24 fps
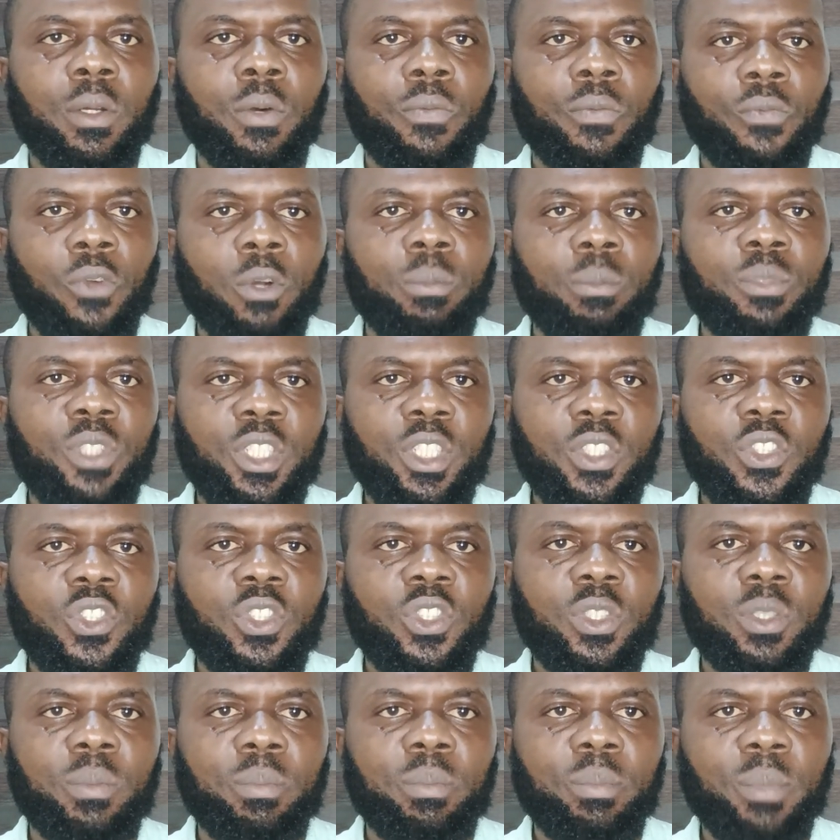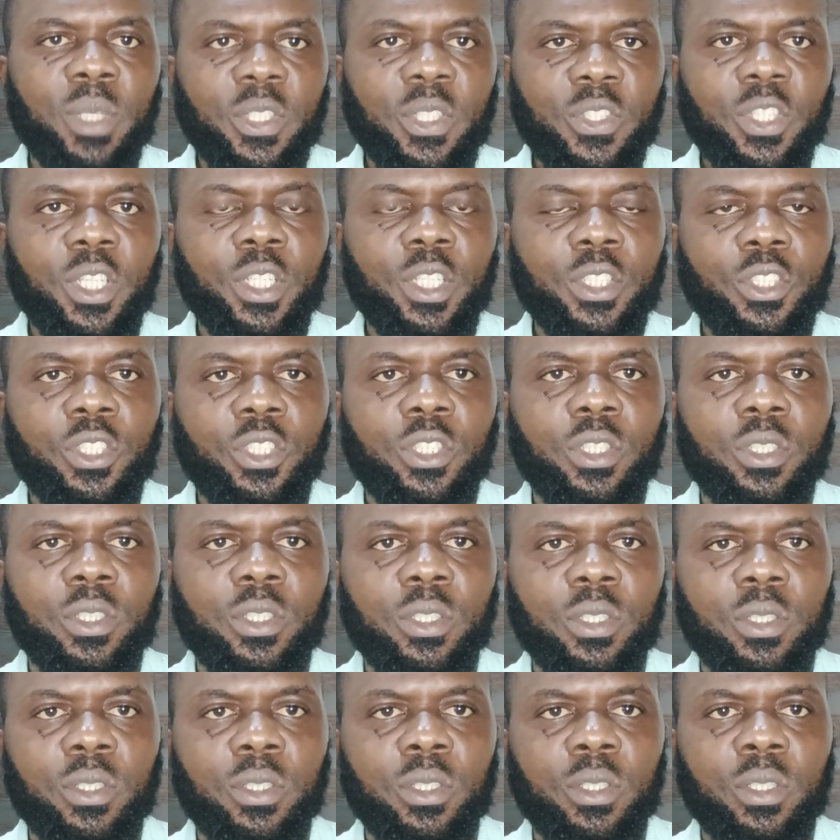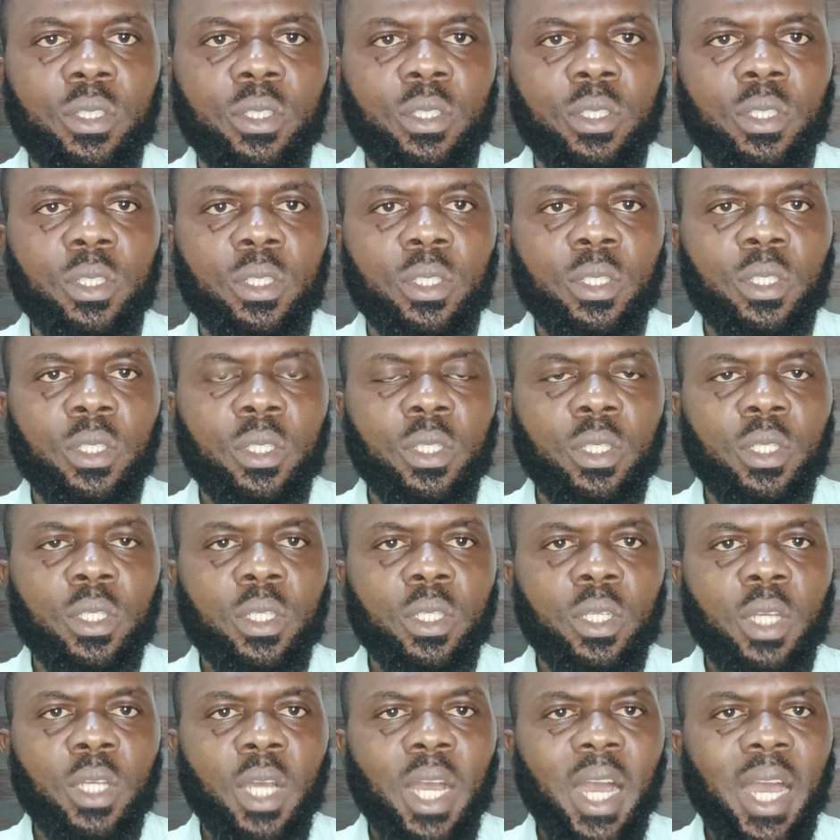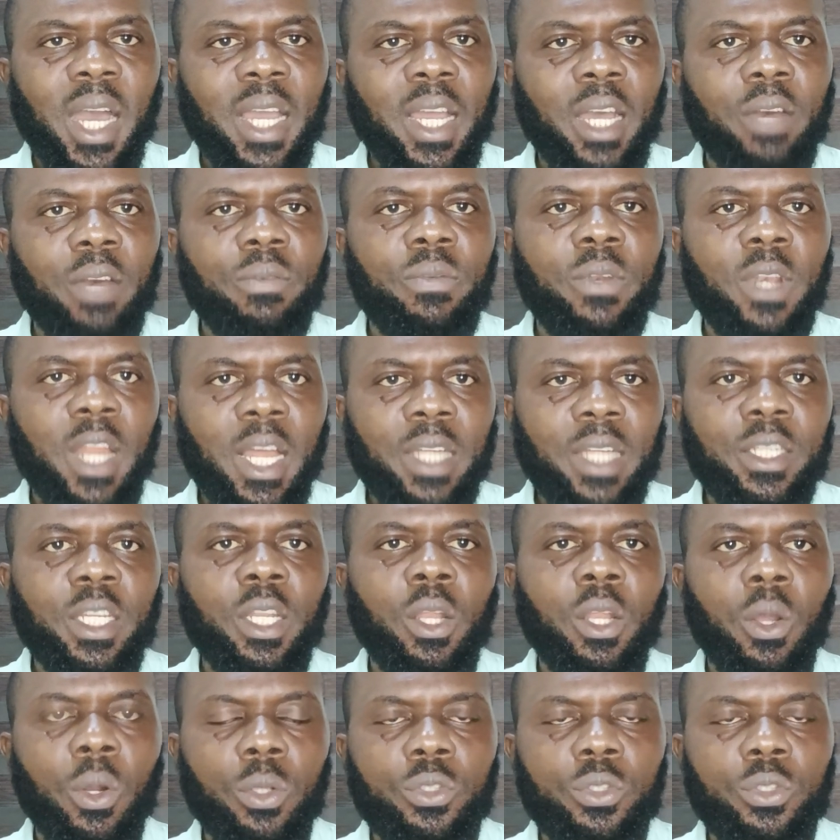You mean this sister just looks at me and says, but the question is, are you stupid?